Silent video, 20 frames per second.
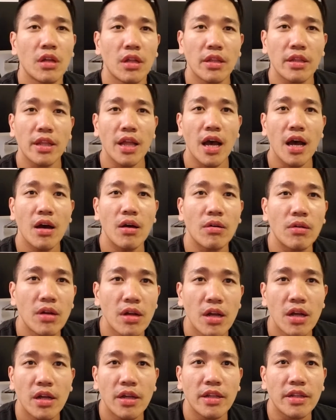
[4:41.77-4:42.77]
Now,
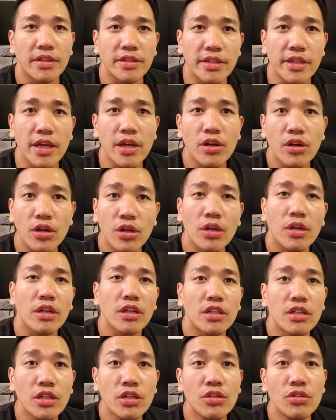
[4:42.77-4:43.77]
the
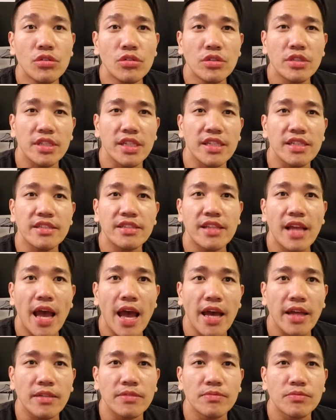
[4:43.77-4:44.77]
other good news is
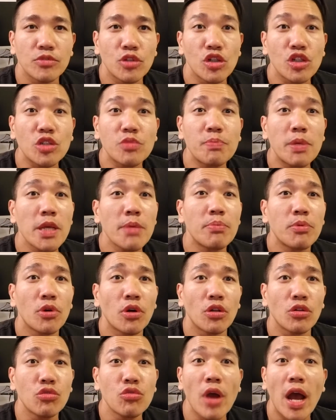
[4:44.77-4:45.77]
that there's
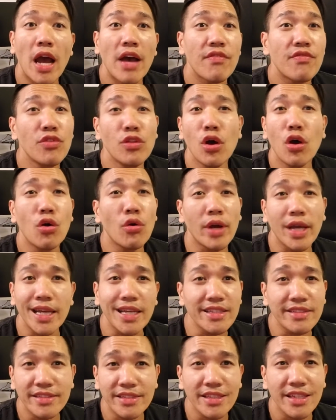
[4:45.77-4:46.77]
people who have no
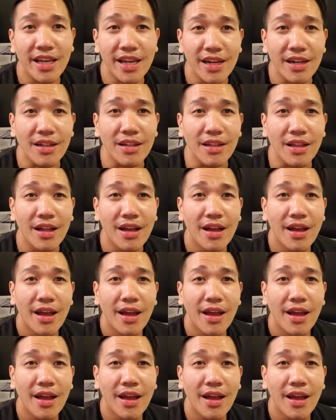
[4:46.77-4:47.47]
A C L